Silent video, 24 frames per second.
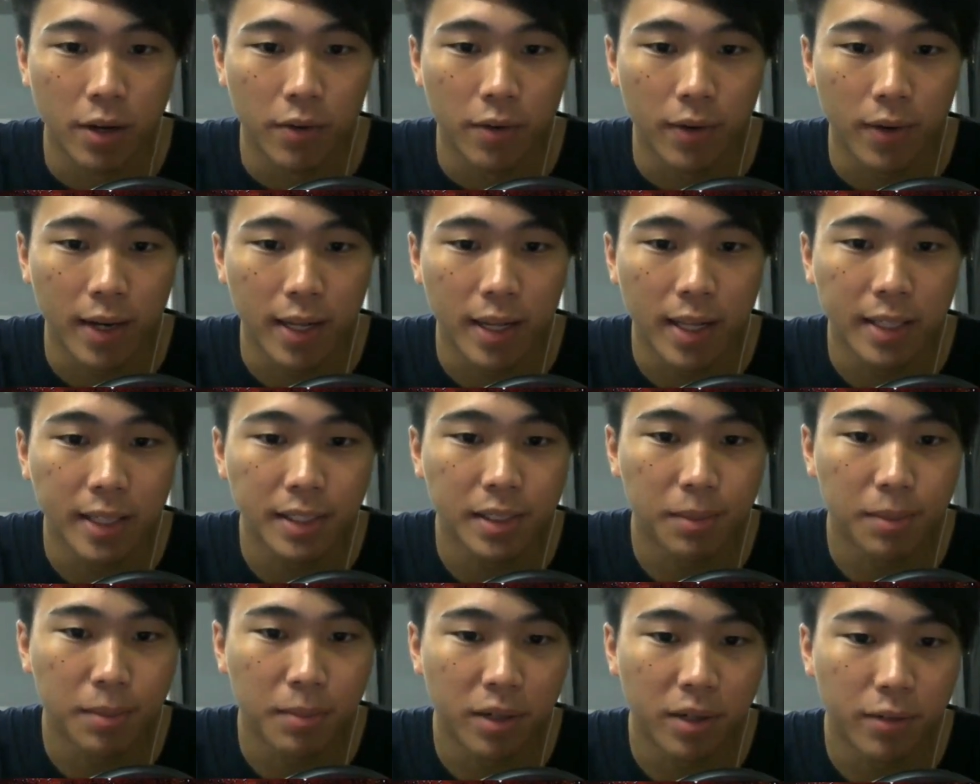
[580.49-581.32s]
Right,
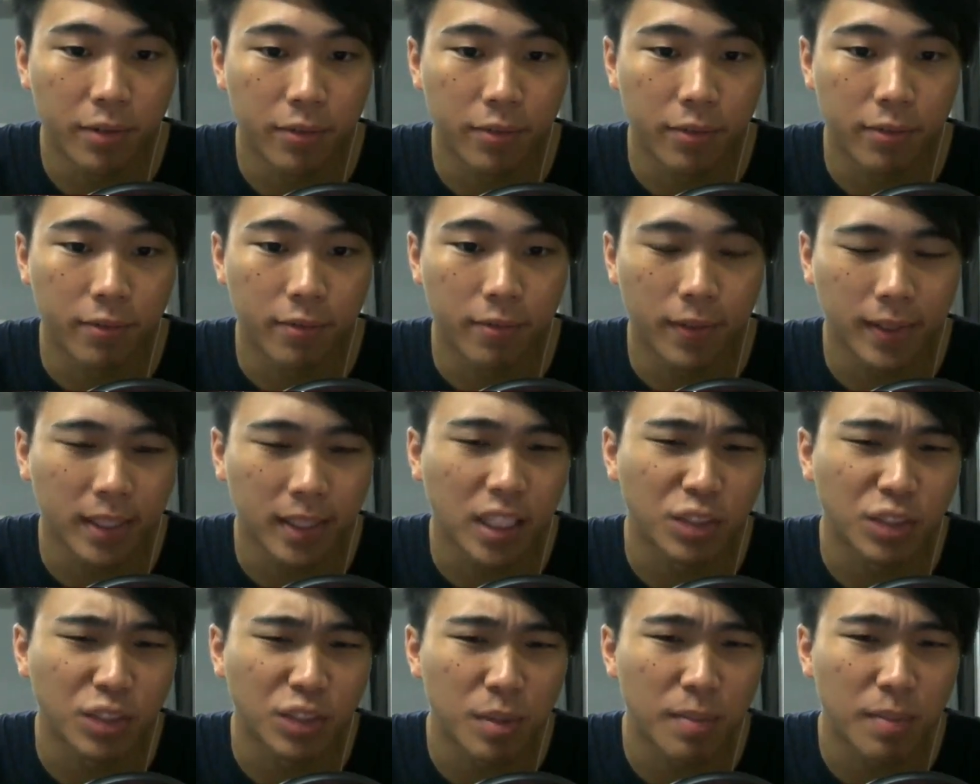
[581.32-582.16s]
Elizabeth first
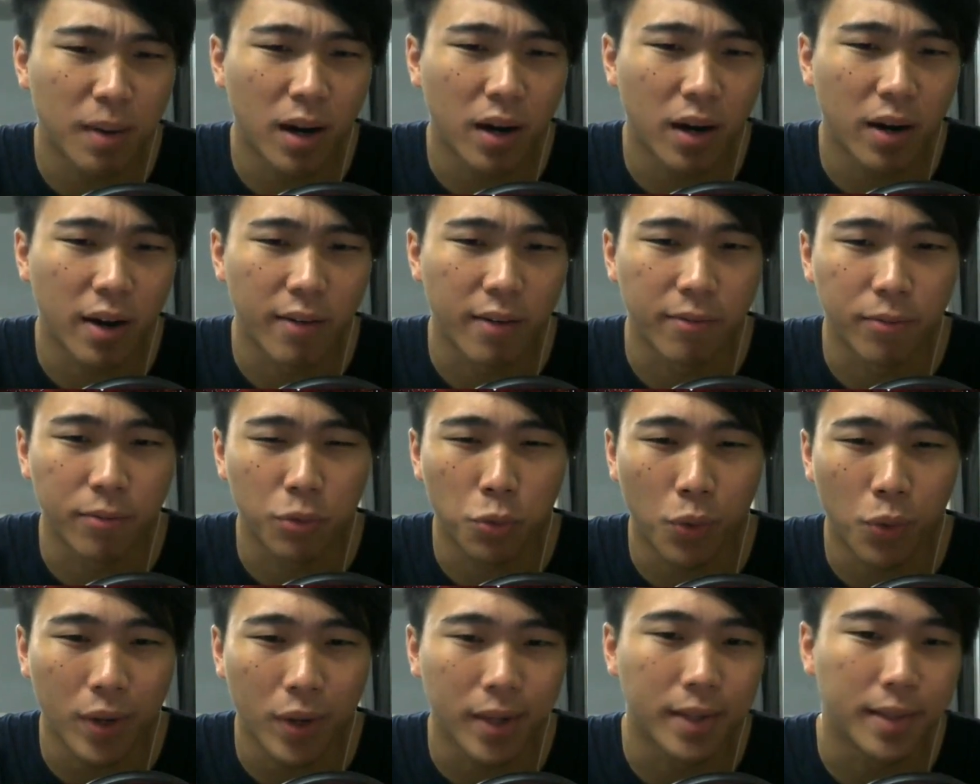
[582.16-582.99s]
HP bar have
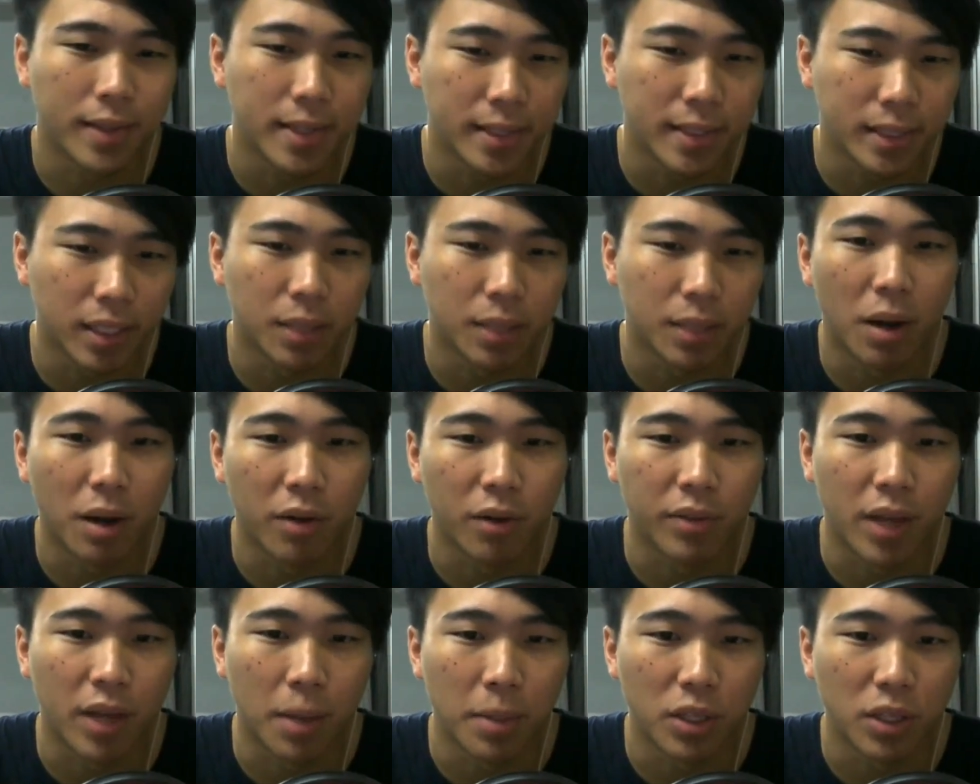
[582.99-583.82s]
quite a decent
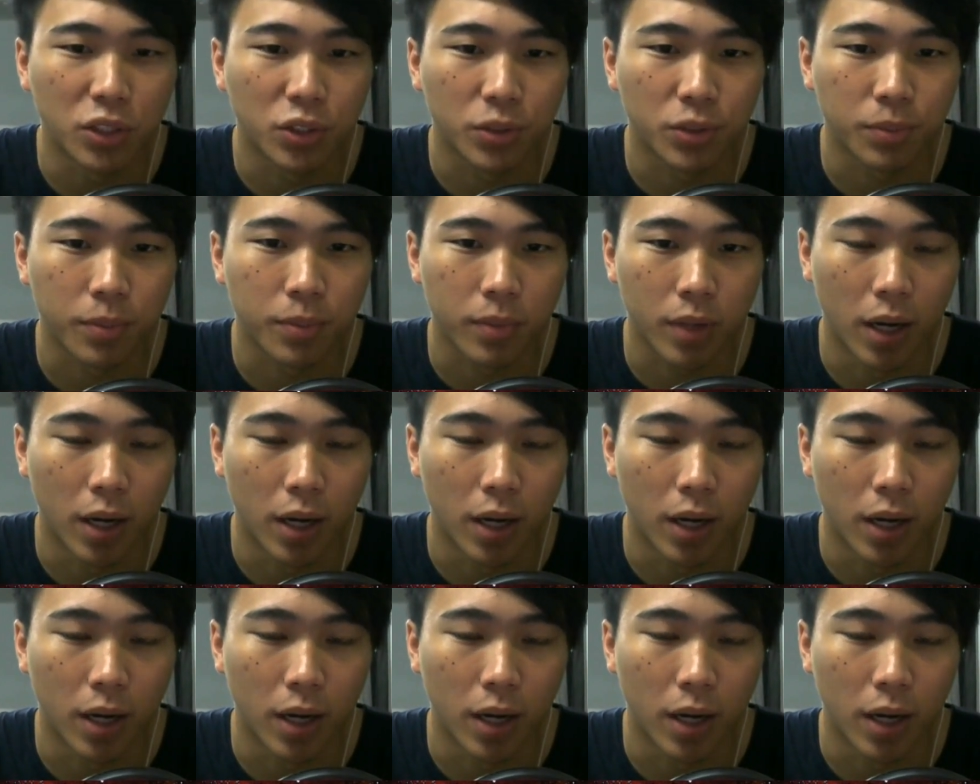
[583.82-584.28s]
amount of damage,